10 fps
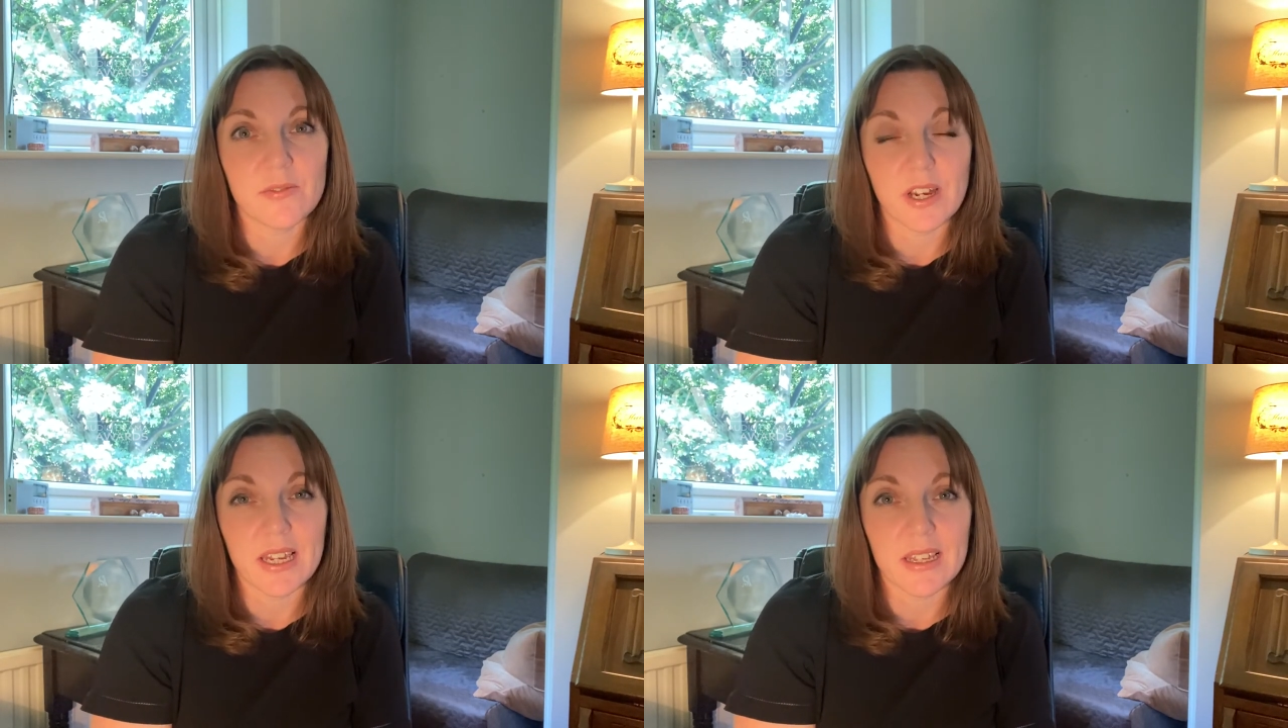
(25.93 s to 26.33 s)

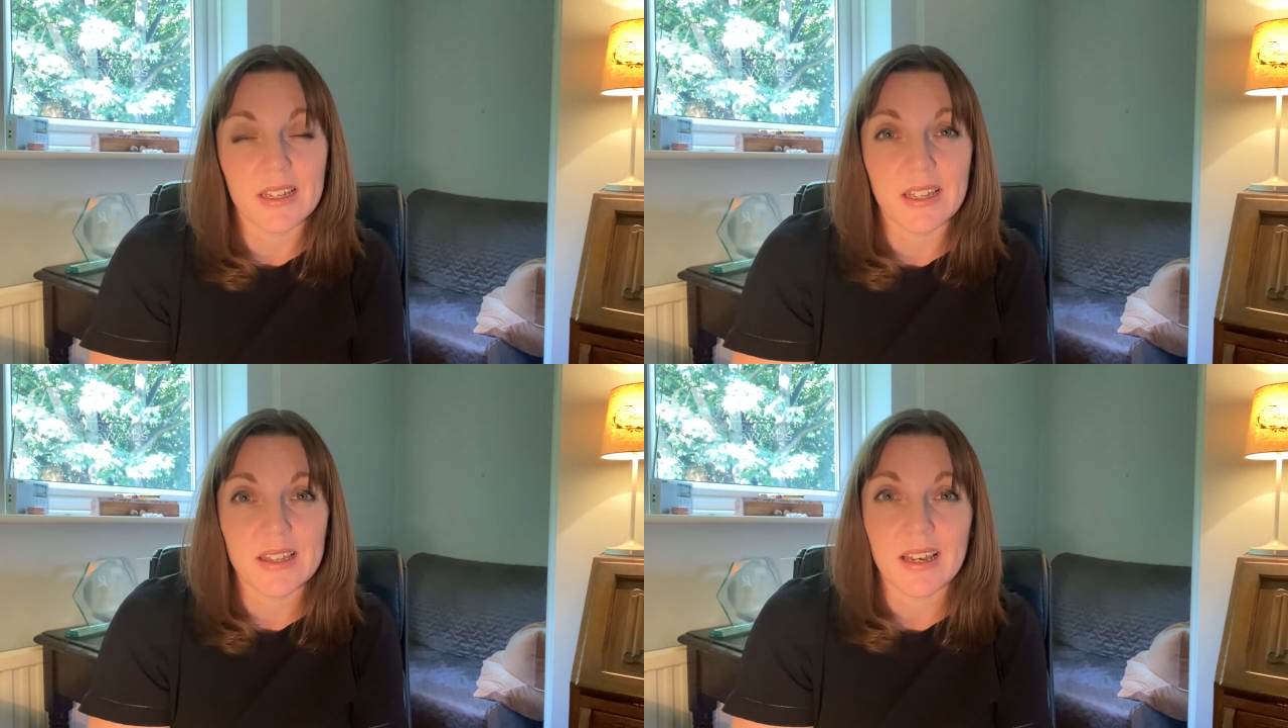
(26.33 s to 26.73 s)
writing
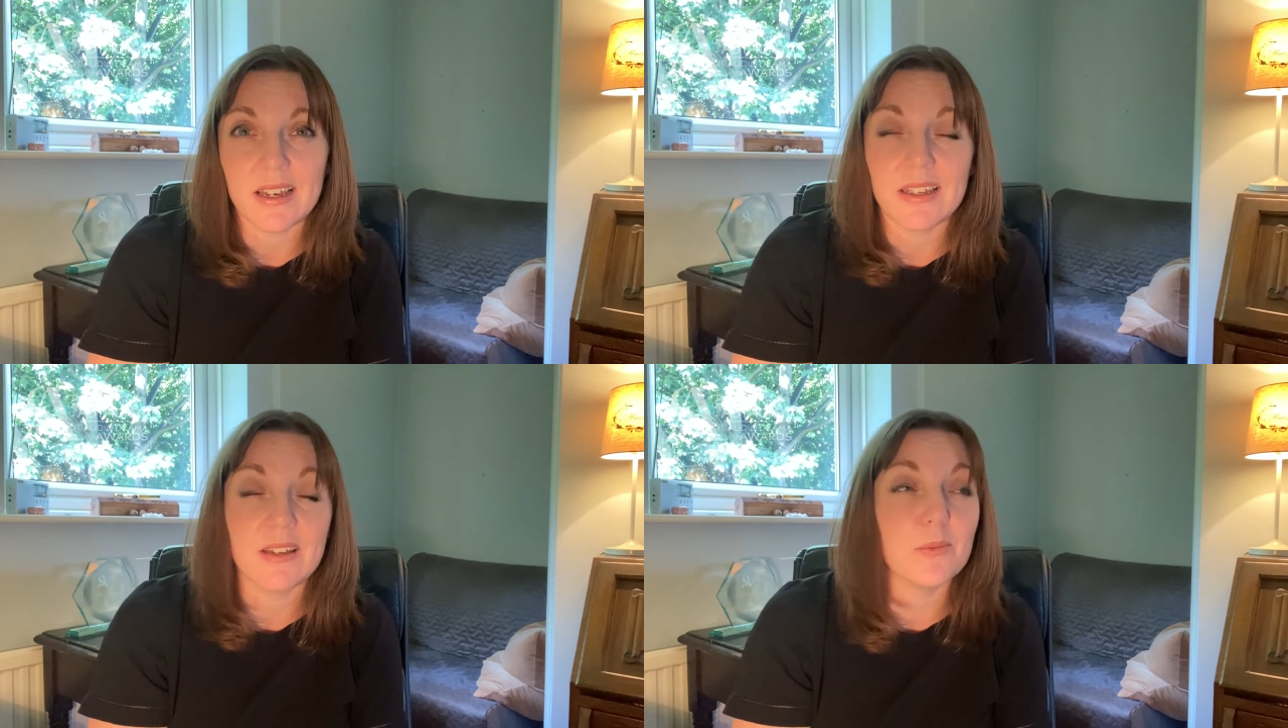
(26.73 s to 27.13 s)
it
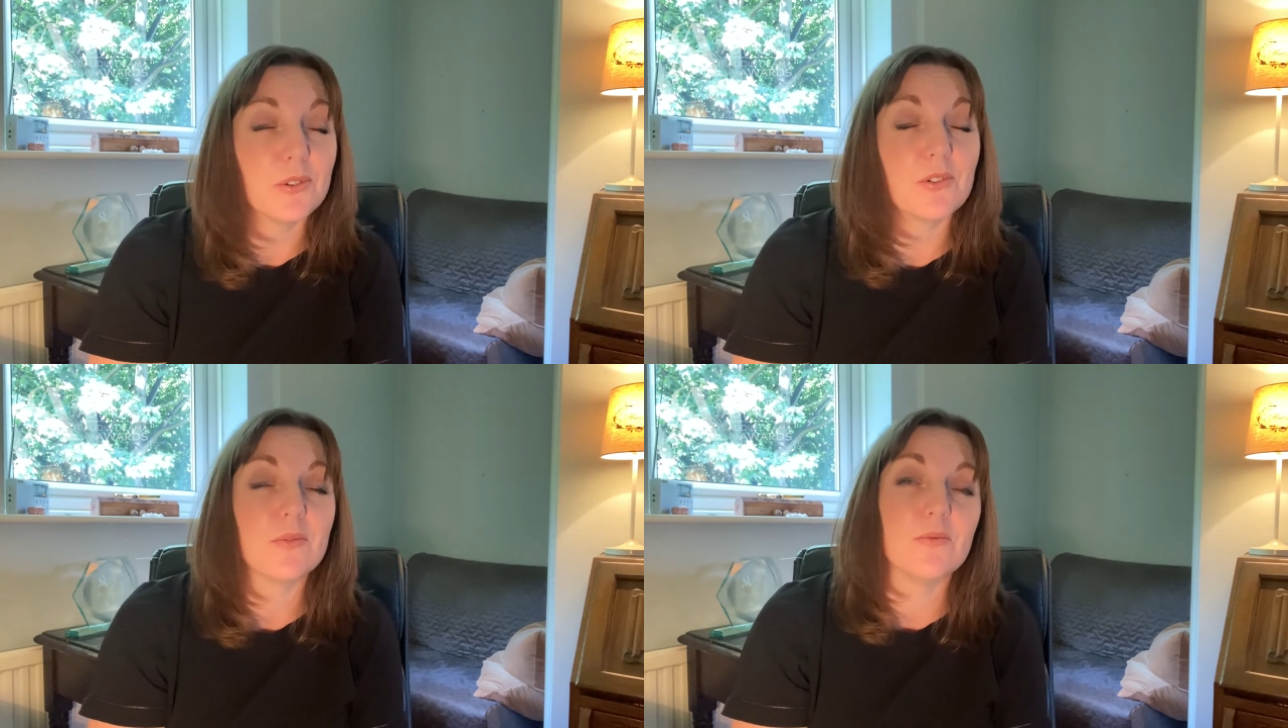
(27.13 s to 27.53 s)
that it
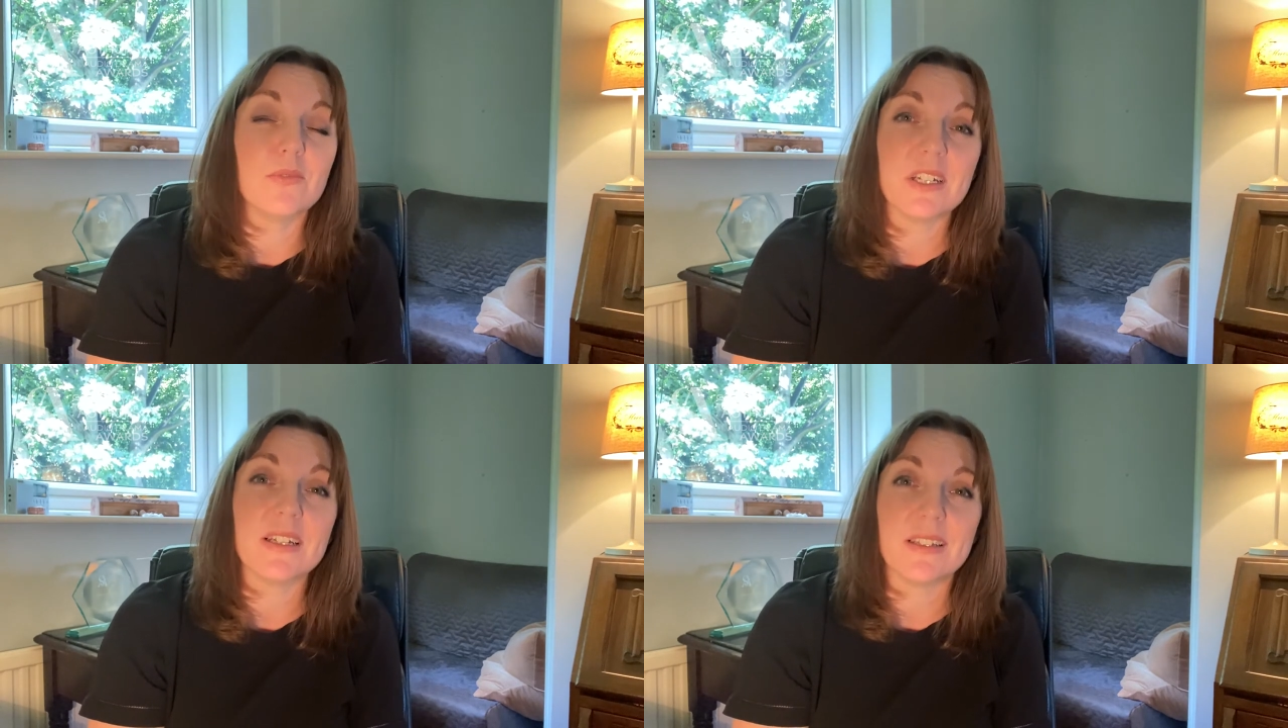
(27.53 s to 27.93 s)
was
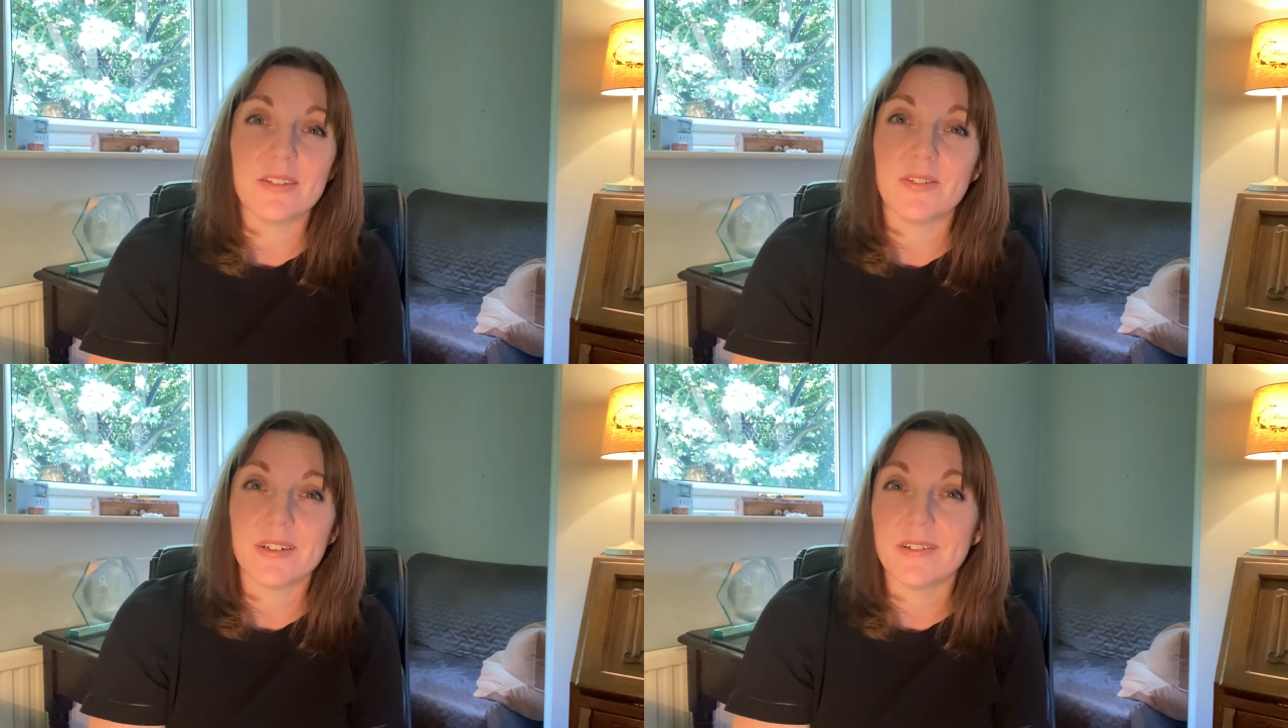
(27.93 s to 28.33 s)
really
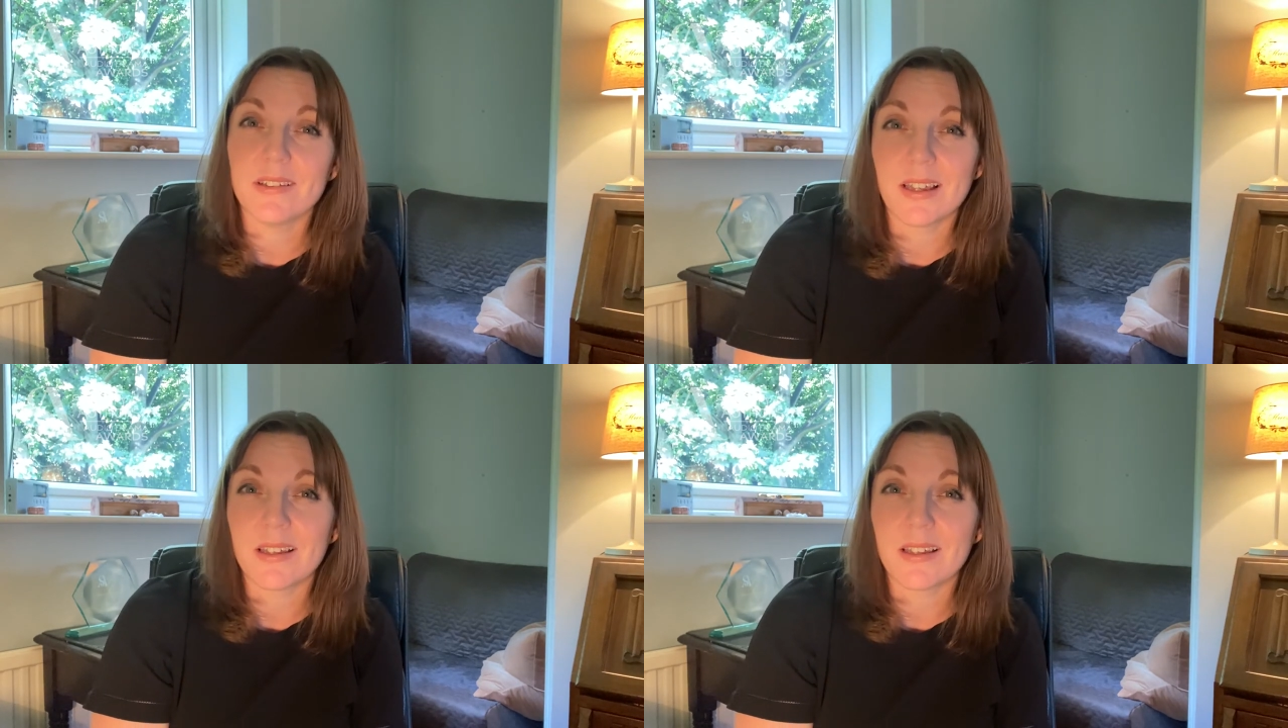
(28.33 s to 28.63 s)
difficult,